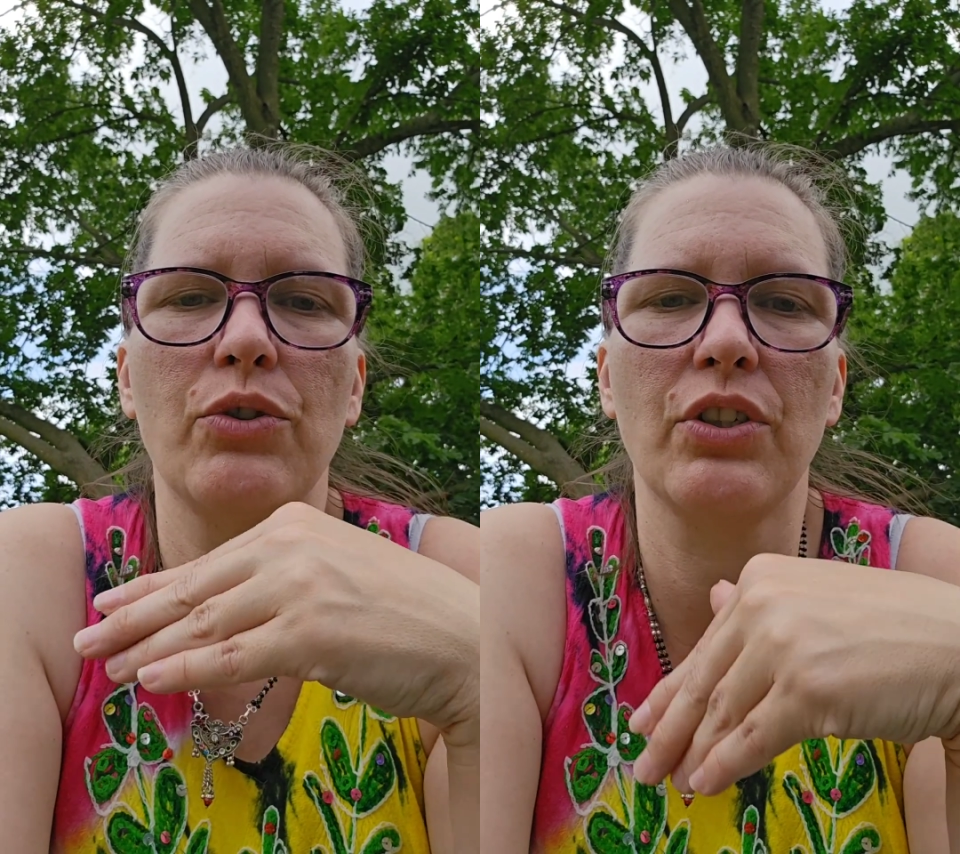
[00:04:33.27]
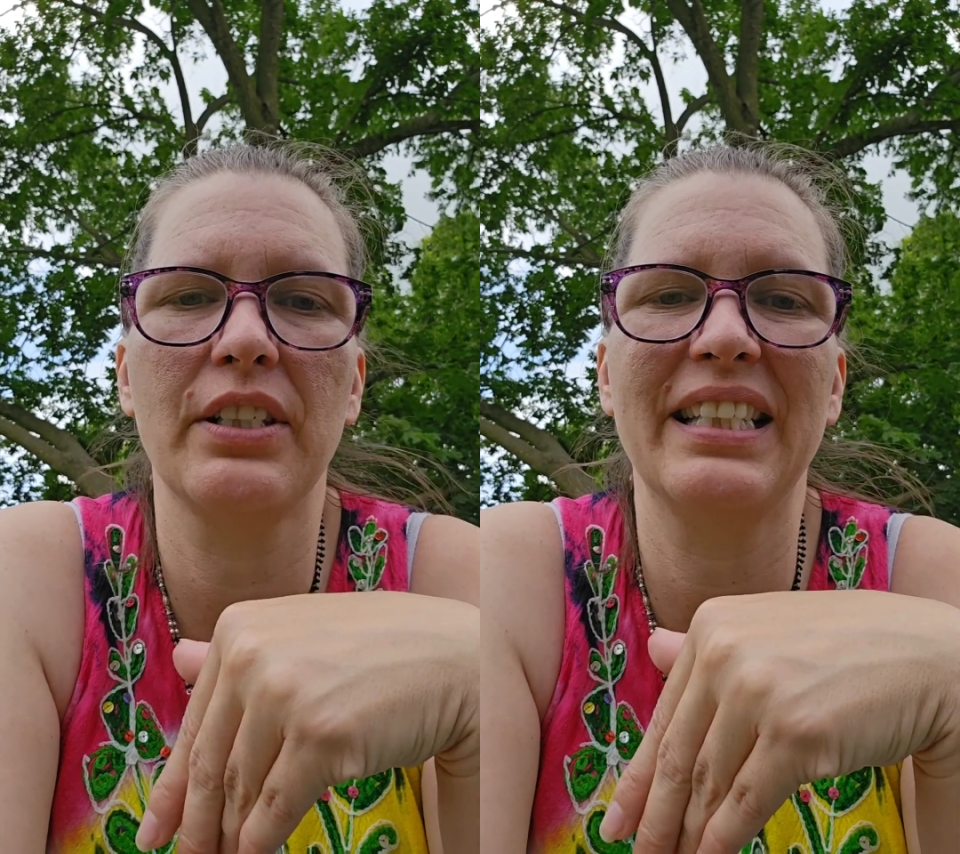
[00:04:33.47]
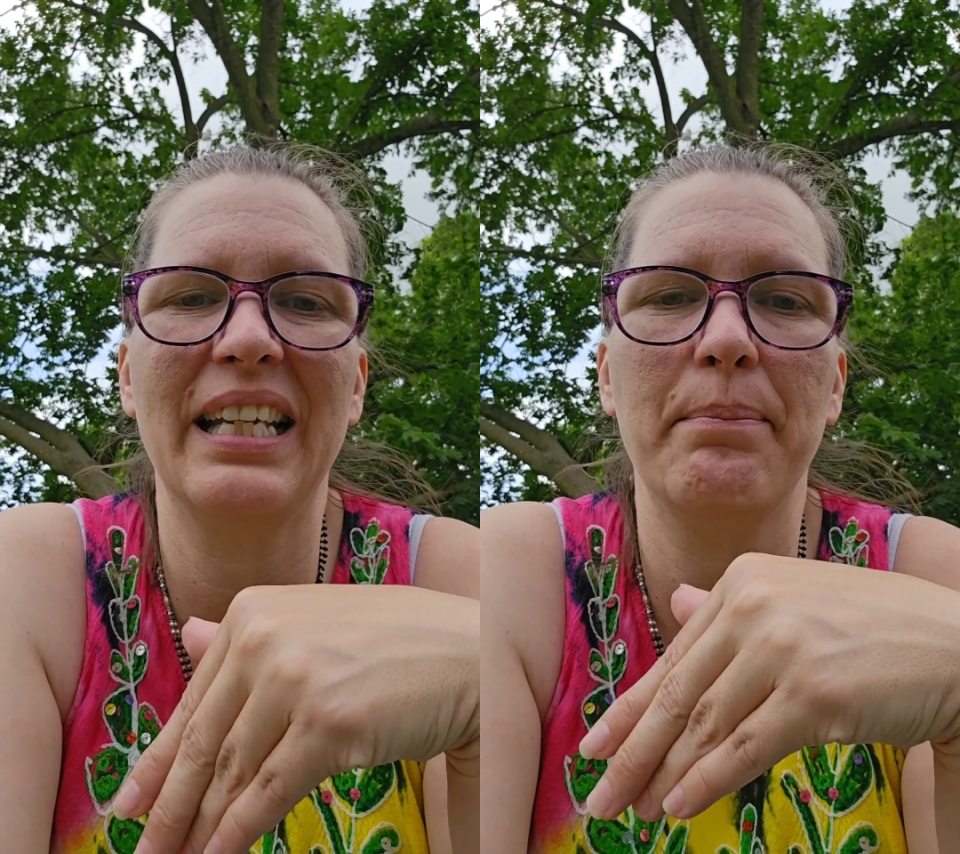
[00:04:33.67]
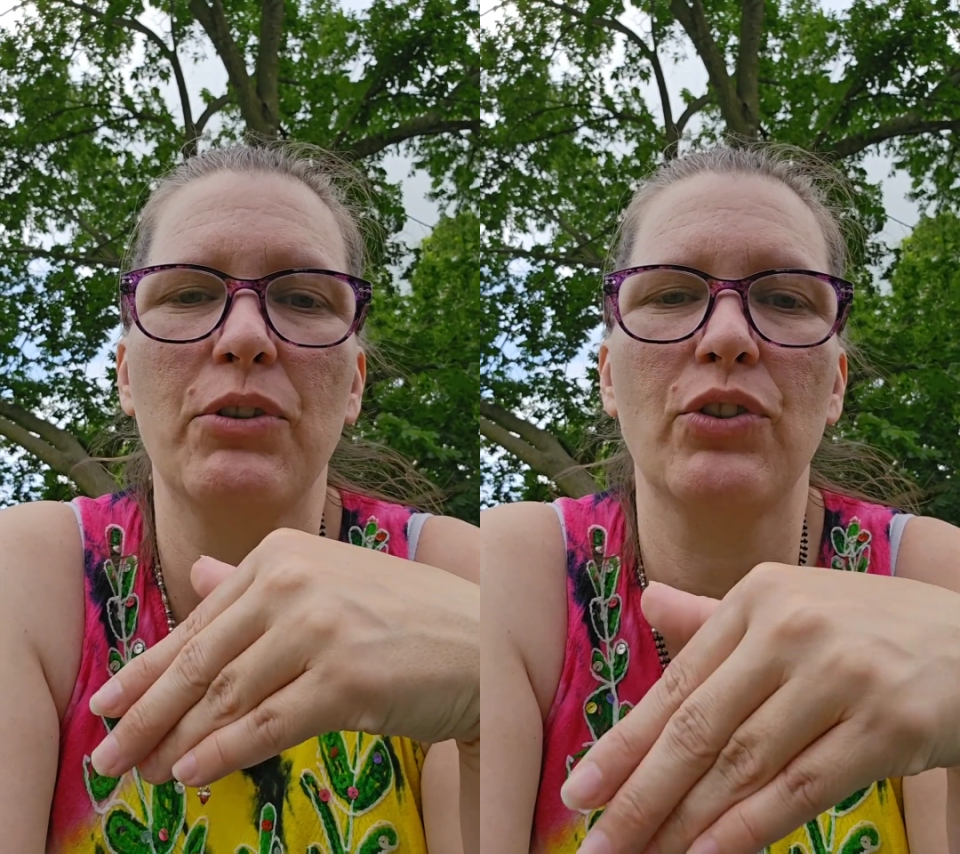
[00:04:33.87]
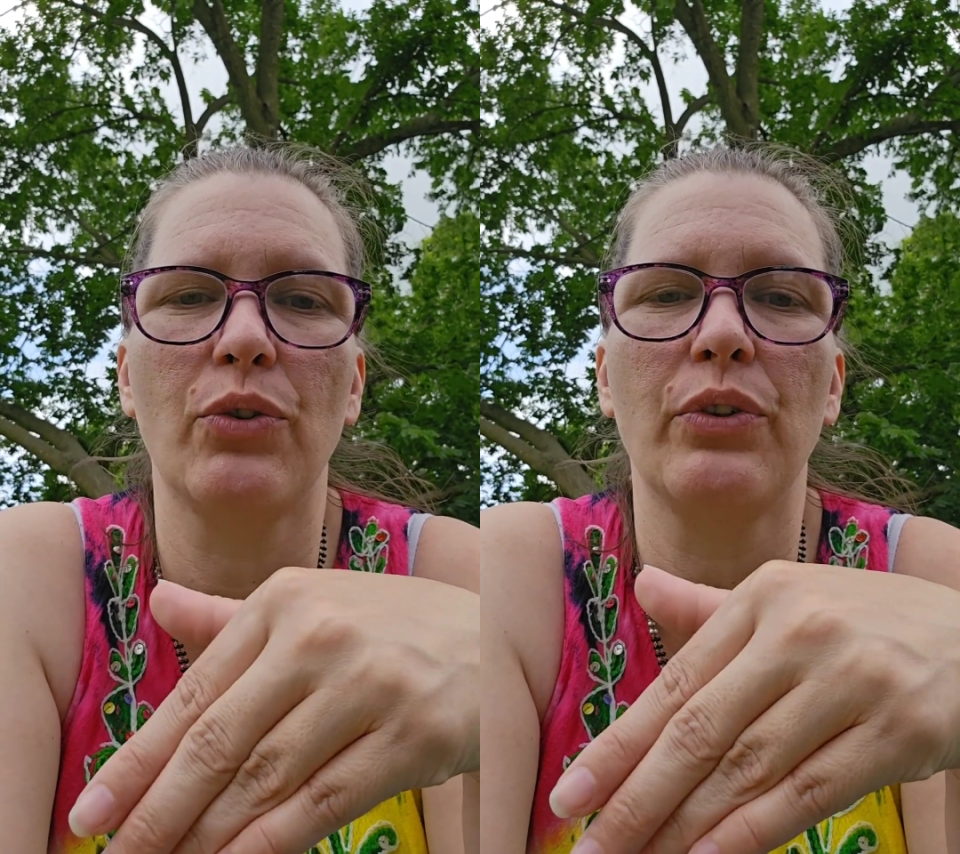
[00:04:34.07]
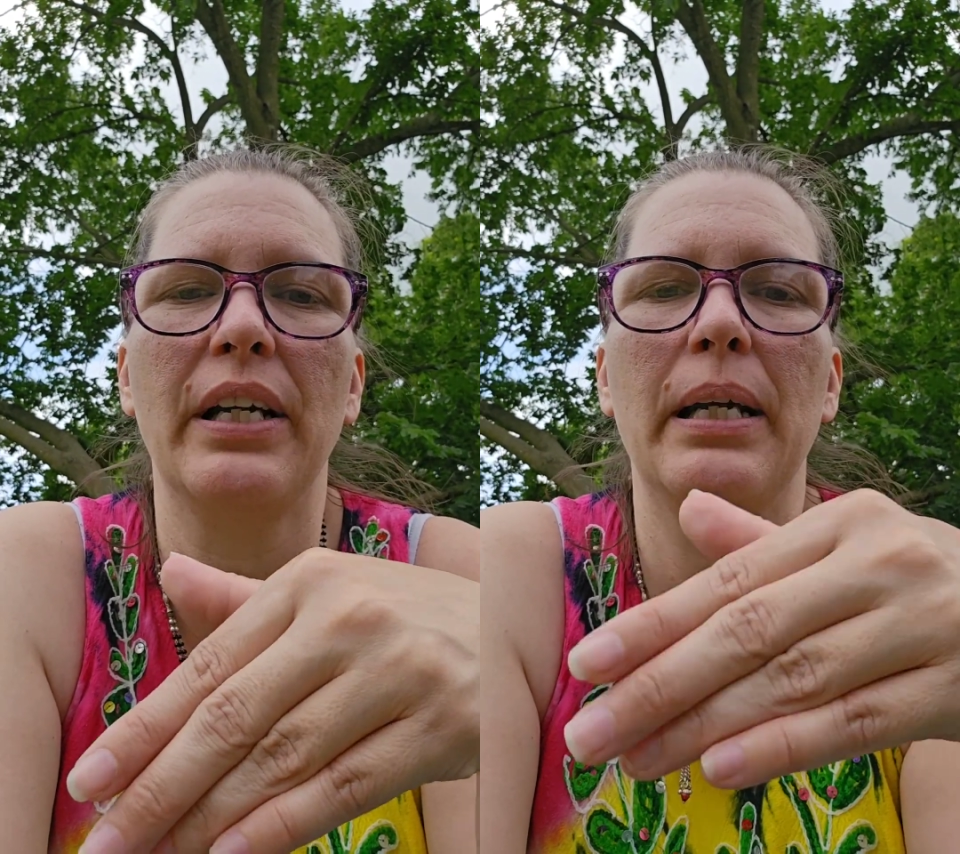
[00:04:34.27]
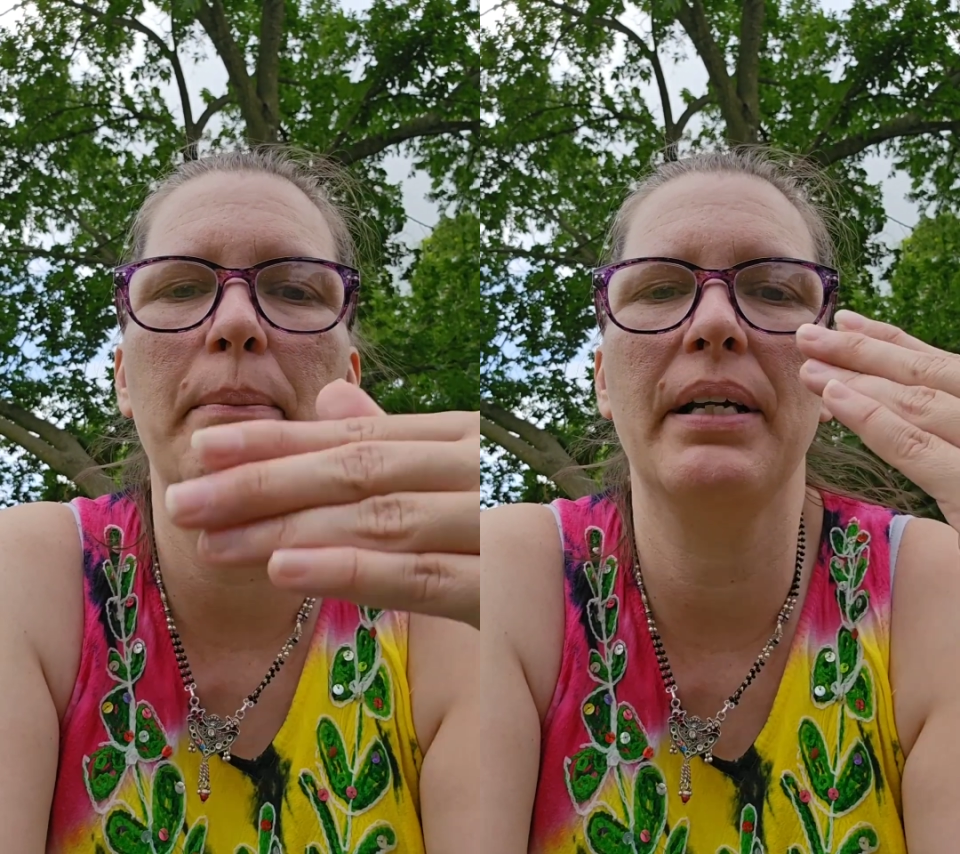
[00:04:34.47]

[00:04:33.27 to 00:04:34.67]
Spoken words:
the same surname